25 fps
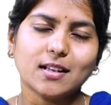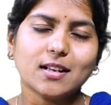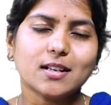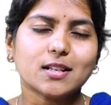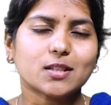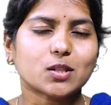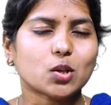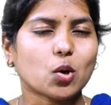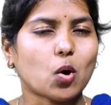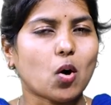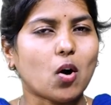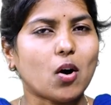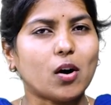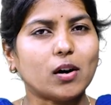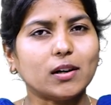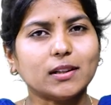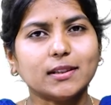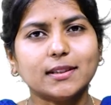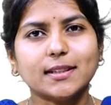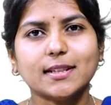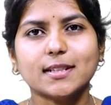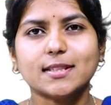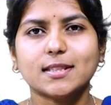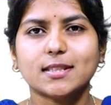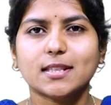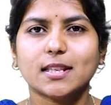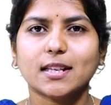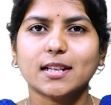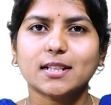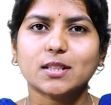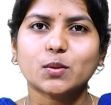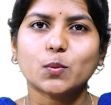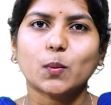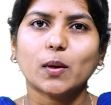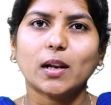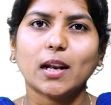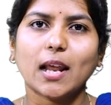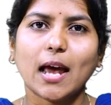So all these things
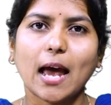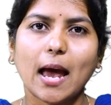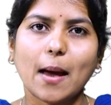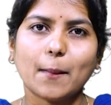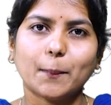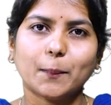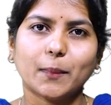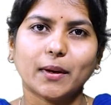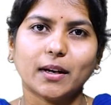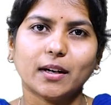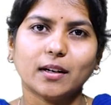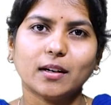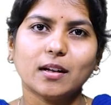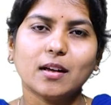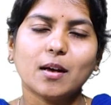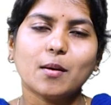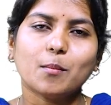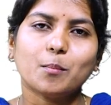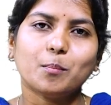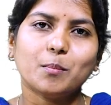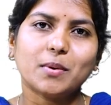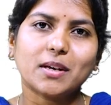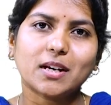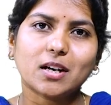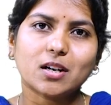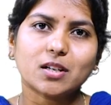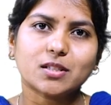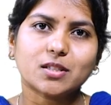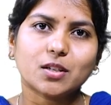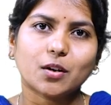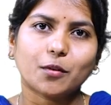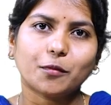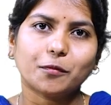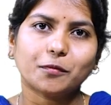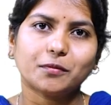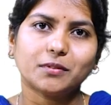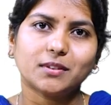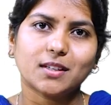will happen because
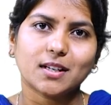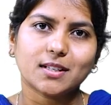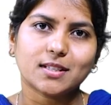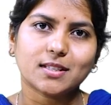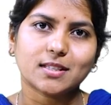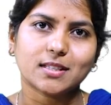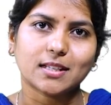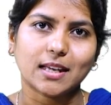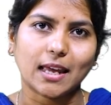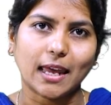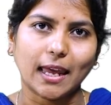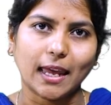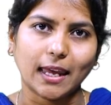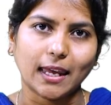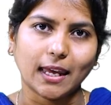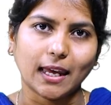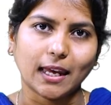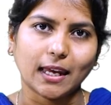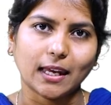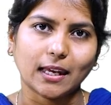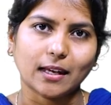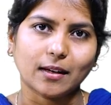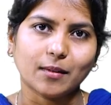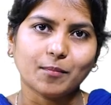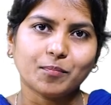of this AI.